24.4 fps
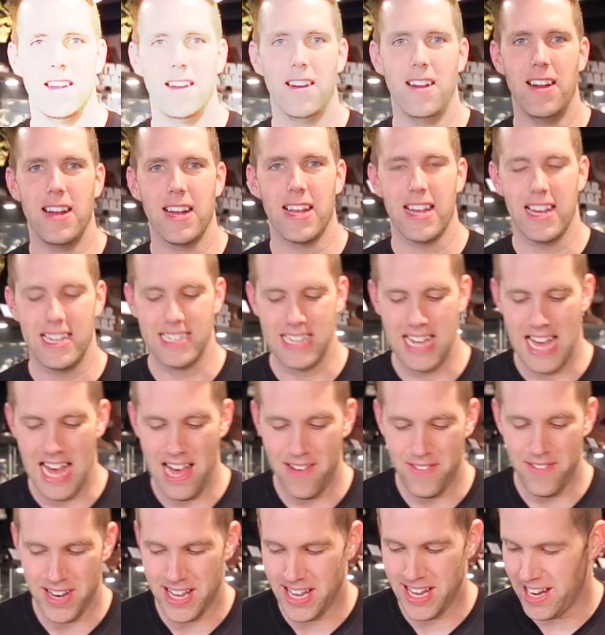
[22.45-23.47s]
All right guys, I
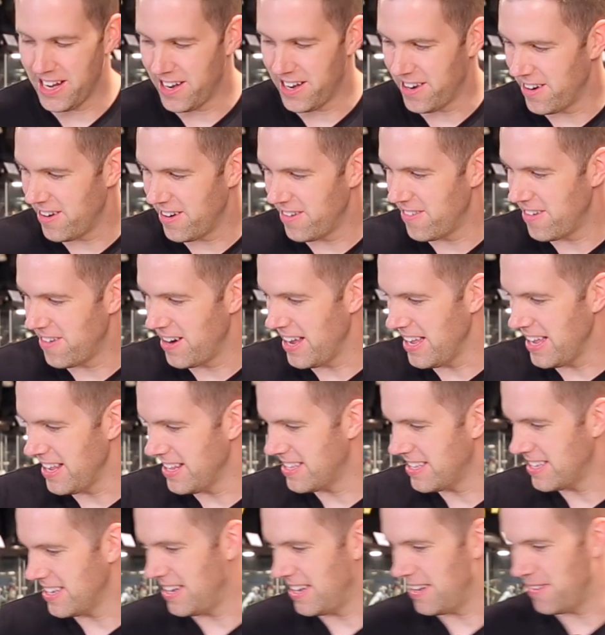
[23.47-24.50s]
have it here
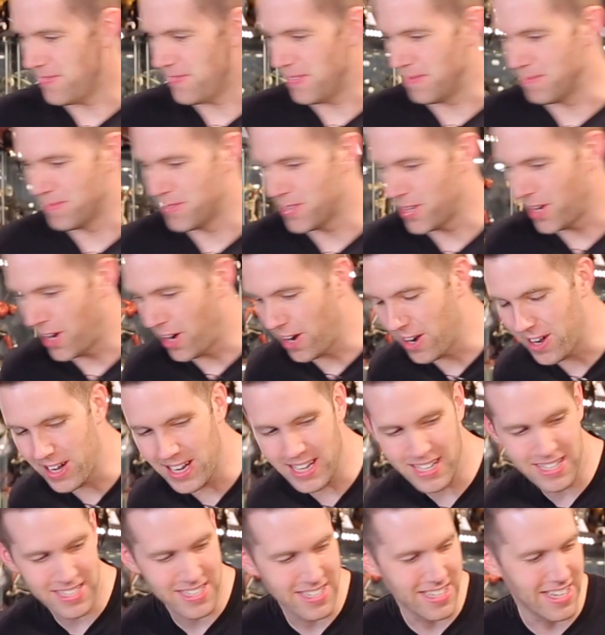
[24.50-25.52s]
right from
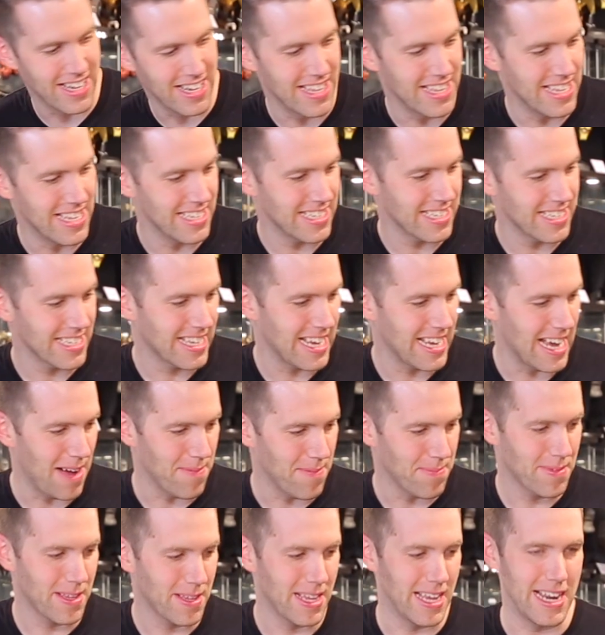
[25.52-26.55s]
Target. This
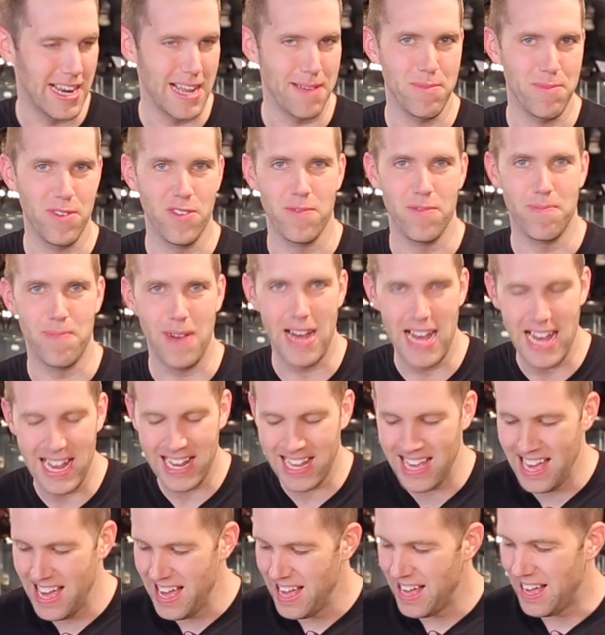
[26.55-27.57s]
kept getting moved
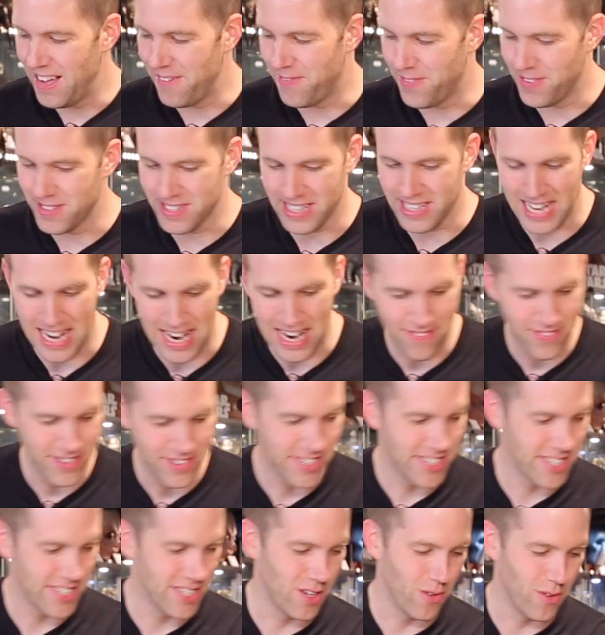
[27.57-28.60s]
back. It feels like
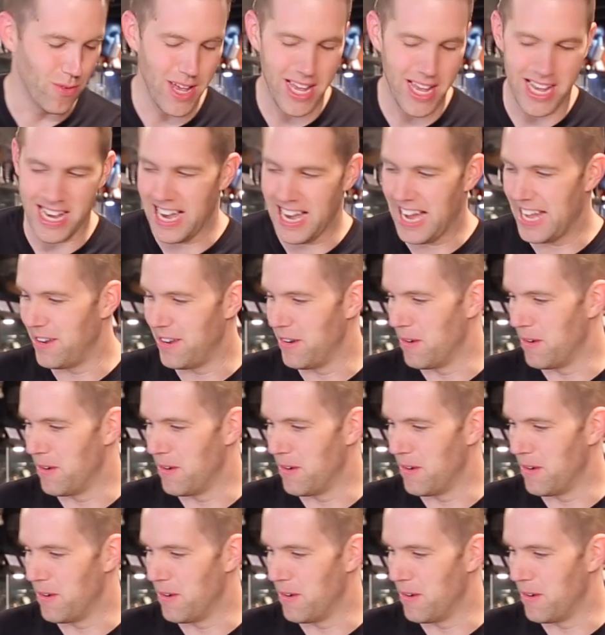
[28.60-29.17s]
every single week I had to